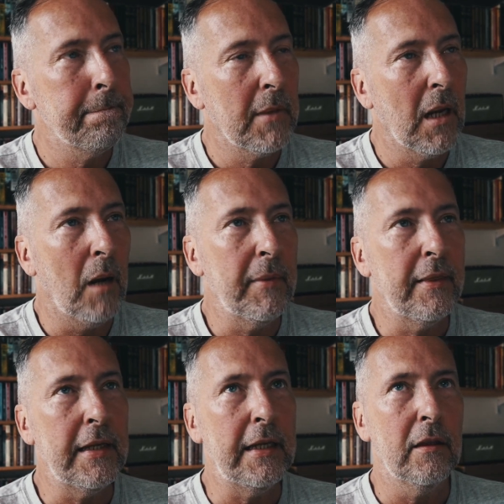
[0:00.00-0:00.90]
I mean
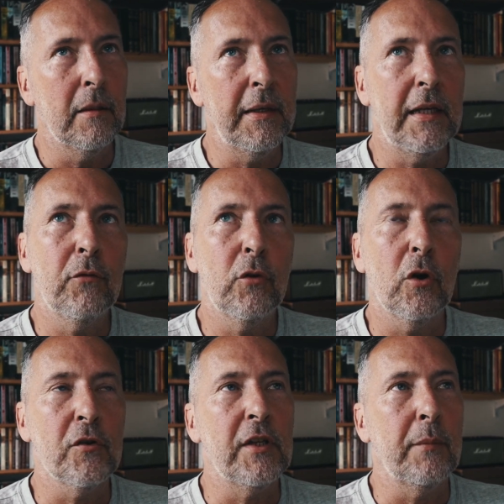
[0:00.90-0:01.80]
the the medieval
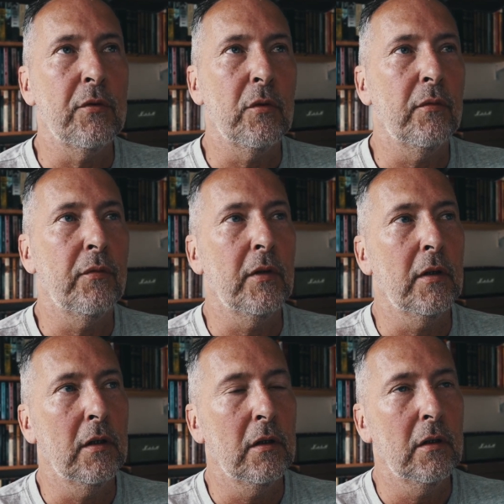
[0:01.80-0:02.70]
concept of
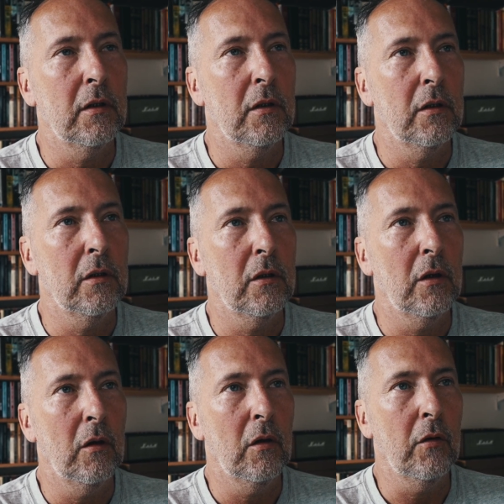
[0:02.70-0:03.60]
uh,
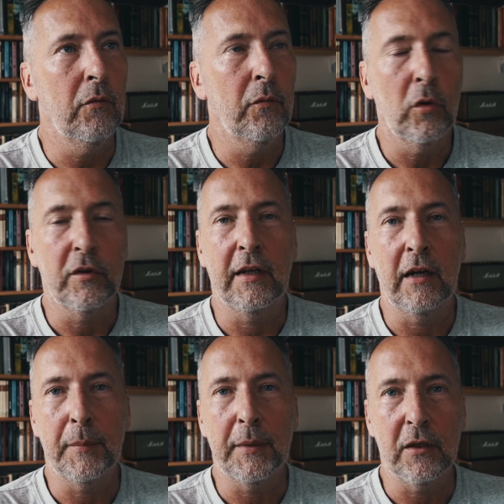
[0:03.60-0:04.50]
of what in
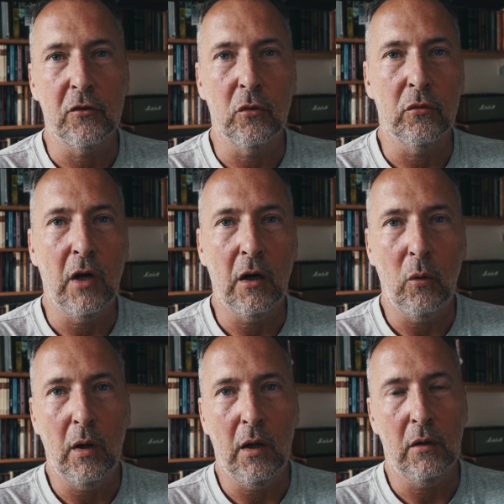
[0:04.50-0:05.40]
Arabic is called
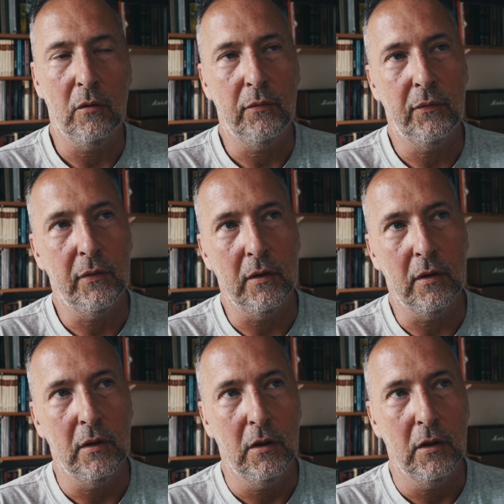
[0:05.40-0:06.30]
taqwa, of uh,
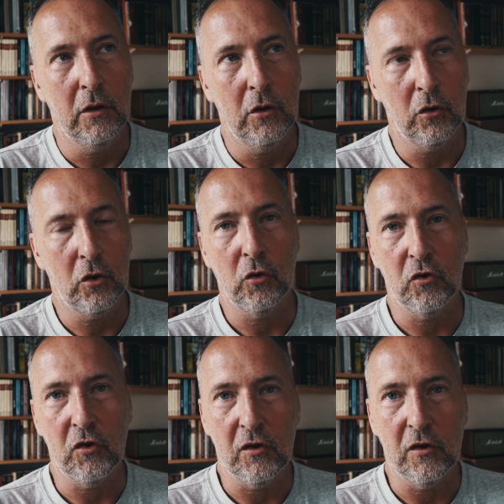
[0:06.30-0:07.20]
God consciousness,